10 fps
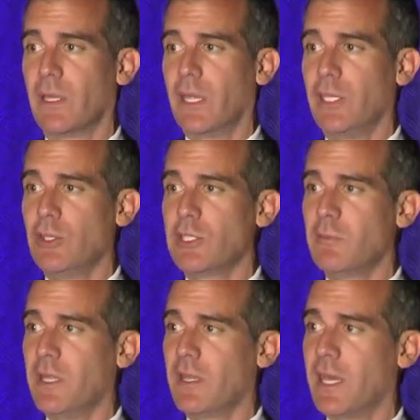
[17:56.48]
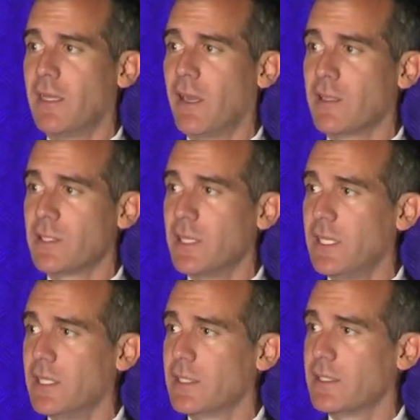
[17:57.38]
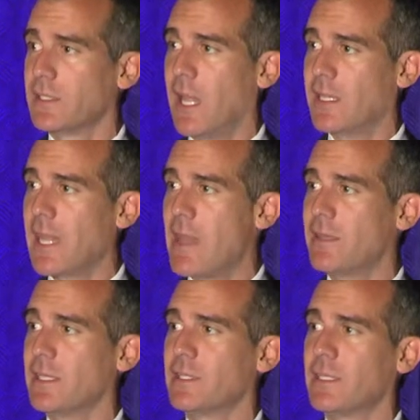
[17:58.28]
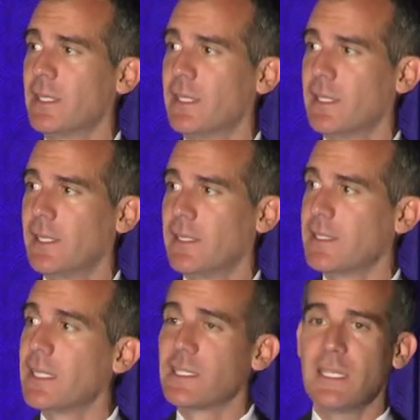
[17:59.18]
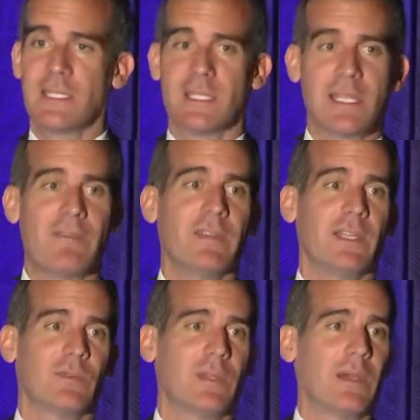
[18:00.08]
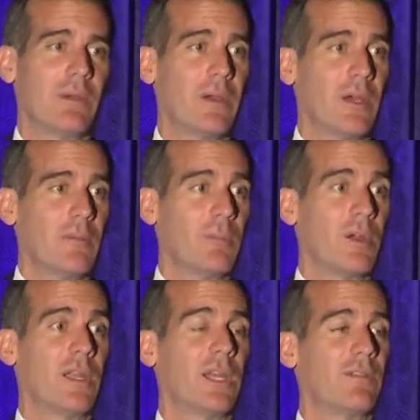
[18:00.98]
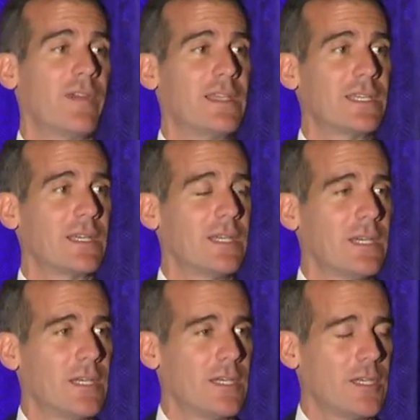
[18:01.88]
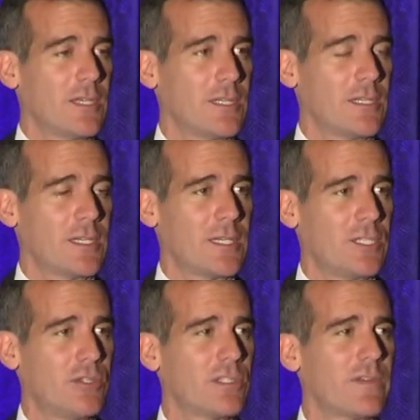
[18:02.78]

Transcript: It used to be that our cities and counties in the 60s and 70s, when they were burning and facing issues of